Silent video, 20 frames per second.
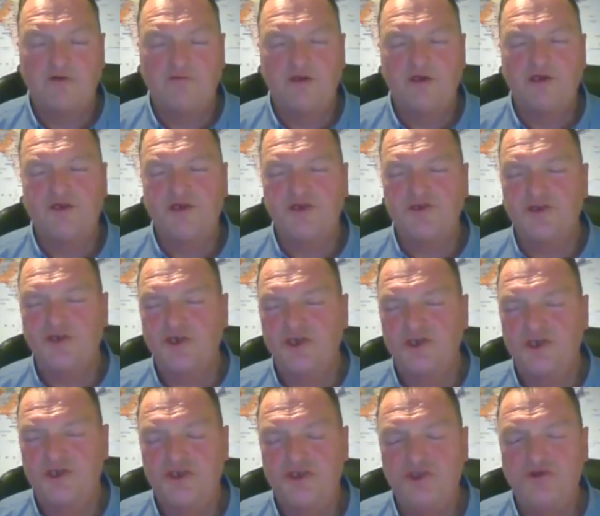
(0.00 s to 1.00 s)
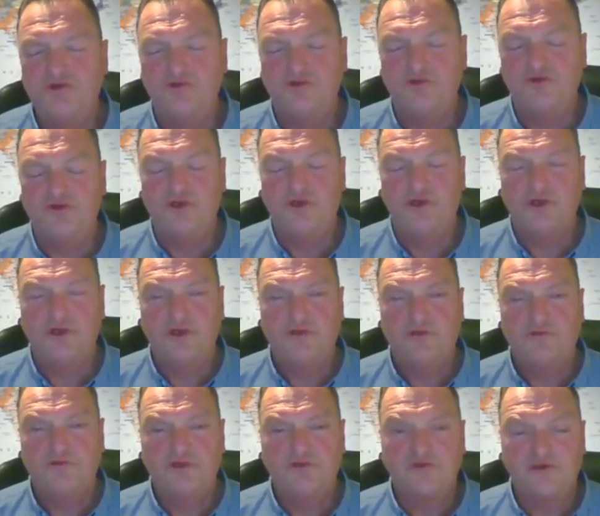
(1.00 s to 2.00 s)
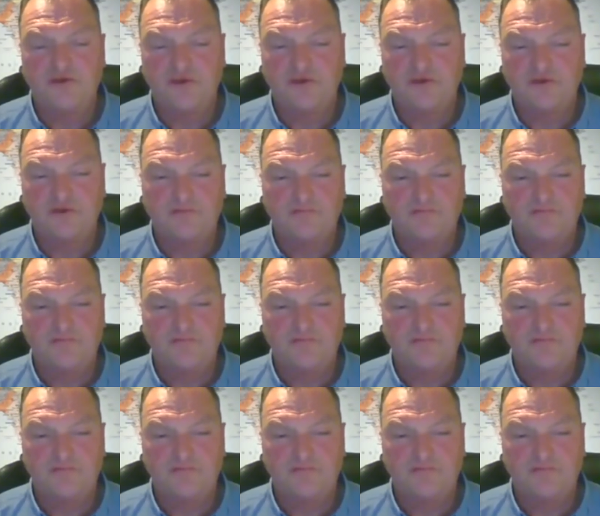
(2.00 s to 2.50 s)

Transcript: because it's a huge thing to do.